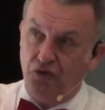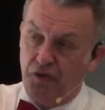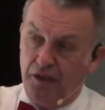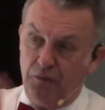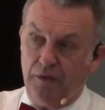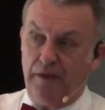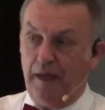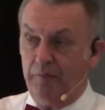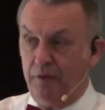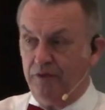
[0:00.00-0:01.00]
you in with
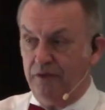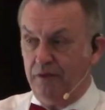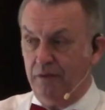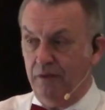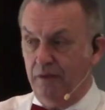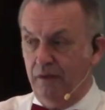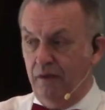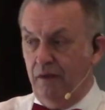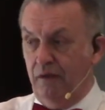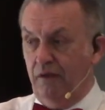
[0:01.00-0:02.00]
that person.
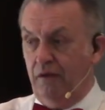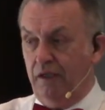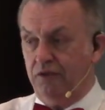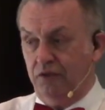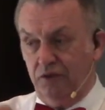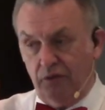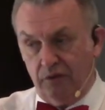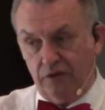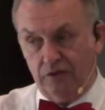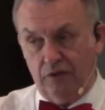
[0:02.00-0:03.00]
All right, so you
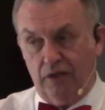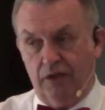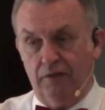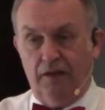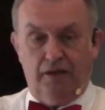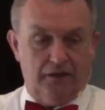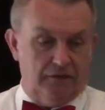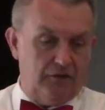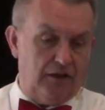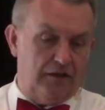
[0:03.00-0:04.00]
go to the store,
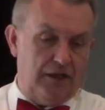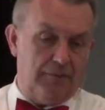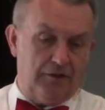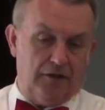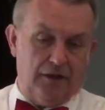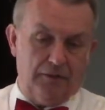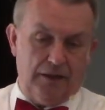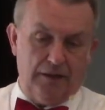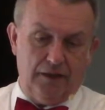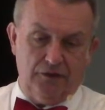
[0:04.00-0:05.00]
like you've got a debit card
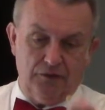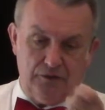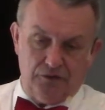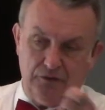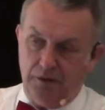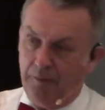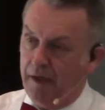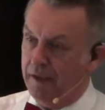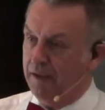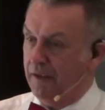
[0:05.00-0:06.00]
right now, you go to the store to
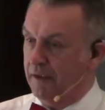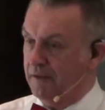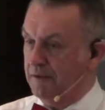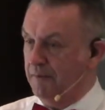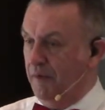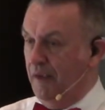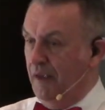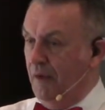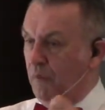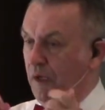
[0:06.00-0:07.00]
buy things.
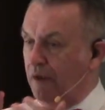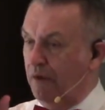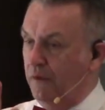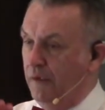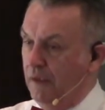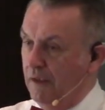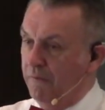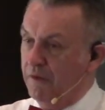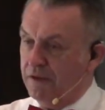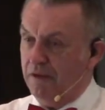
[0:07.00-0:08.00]
Well,
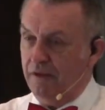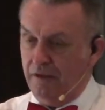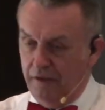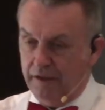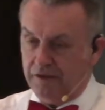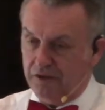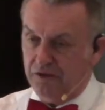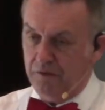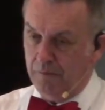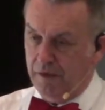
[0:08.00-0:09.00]
if it's, let's
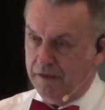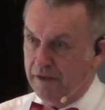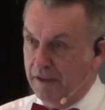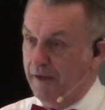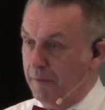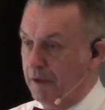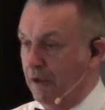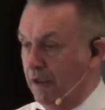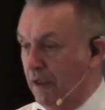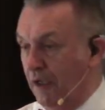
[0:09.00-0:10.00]
assume it's a debit
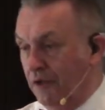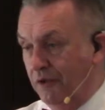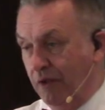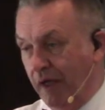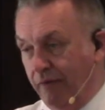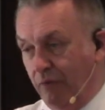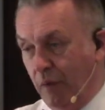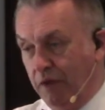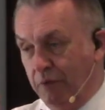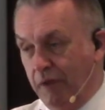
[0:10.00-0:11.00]
card, you
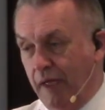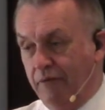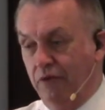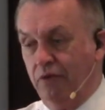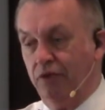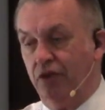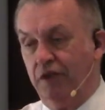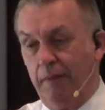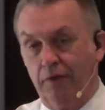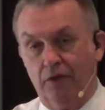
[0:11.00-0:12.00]
have, what you would have to do,
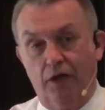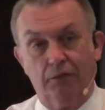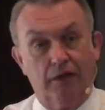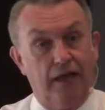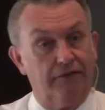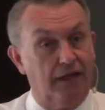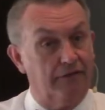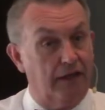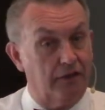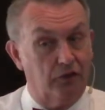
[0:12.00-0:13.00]
your debit card would have to
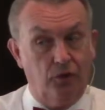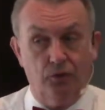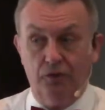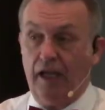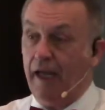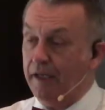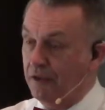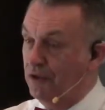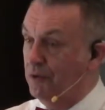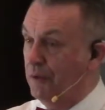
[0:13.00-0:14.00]
have that code
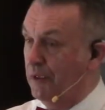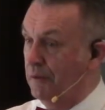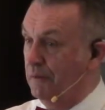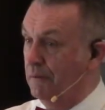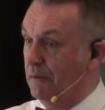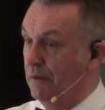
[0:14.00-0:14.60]
added to it